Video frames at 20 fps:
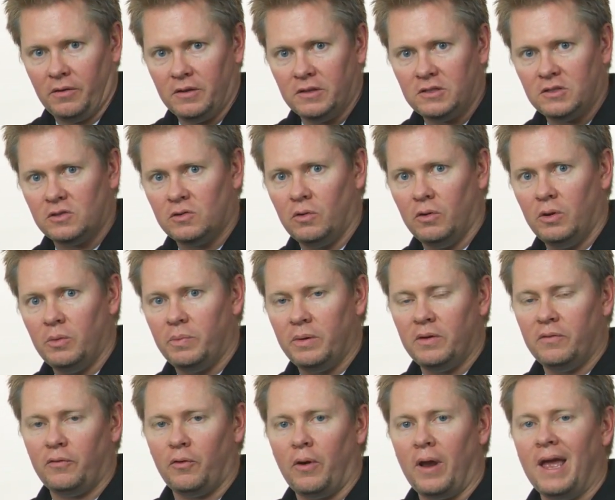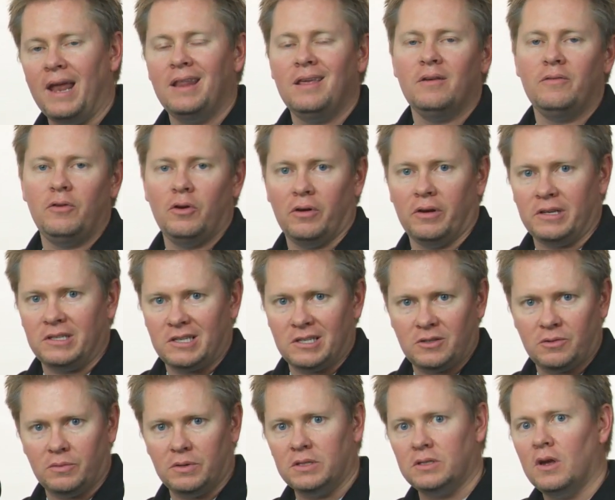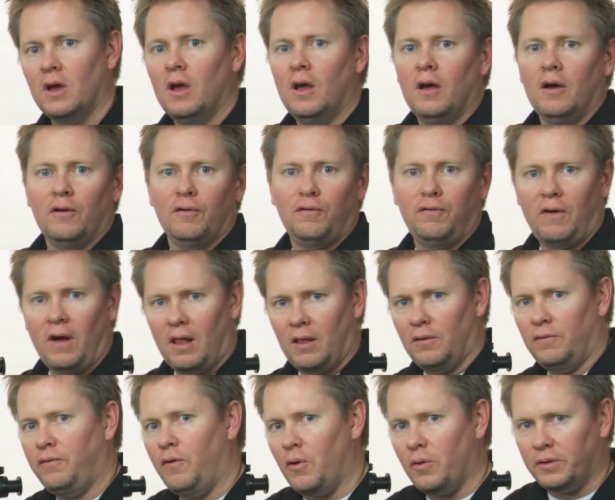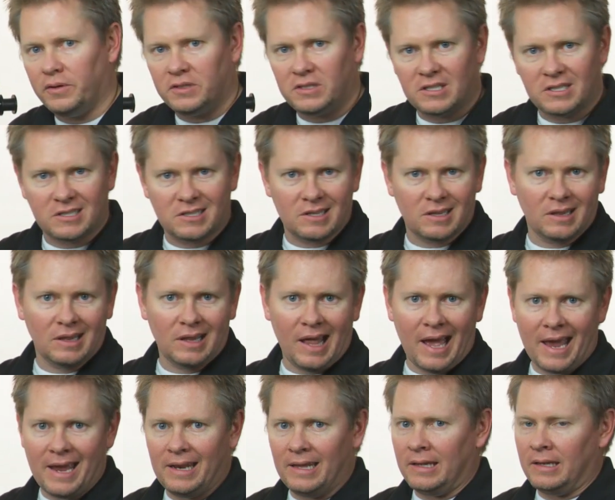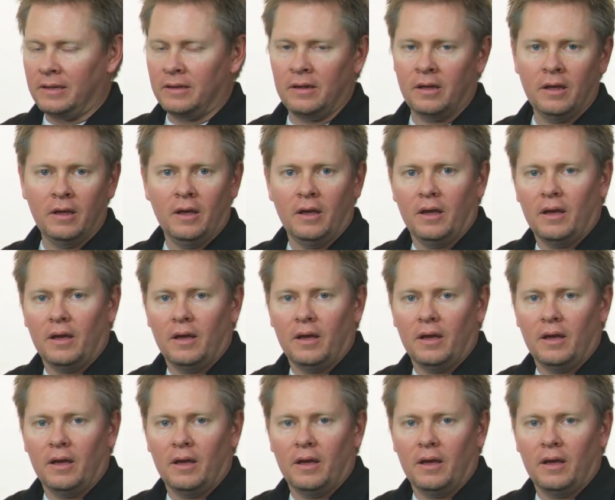This is going to be for any of your accessories, follow focuses, lighting,